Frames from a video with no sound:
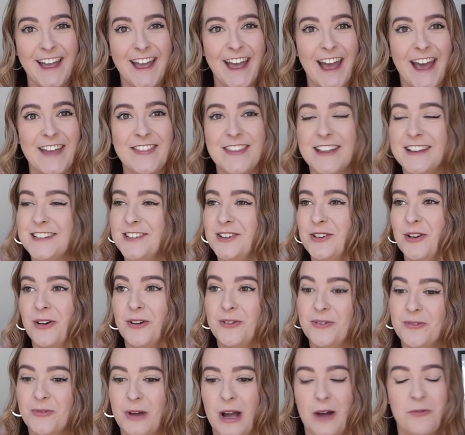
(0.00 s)
And then,
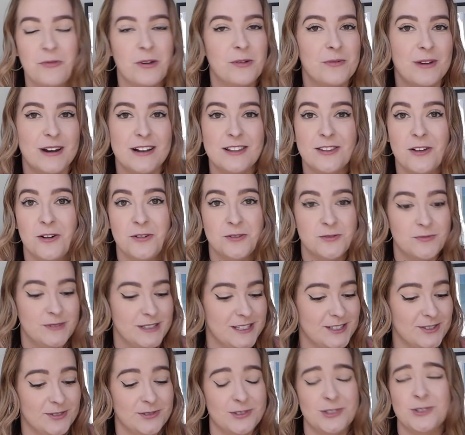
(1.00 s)
we went along, we
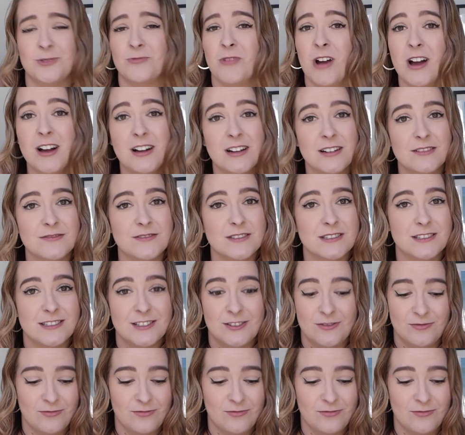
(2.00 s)
saw giraffes,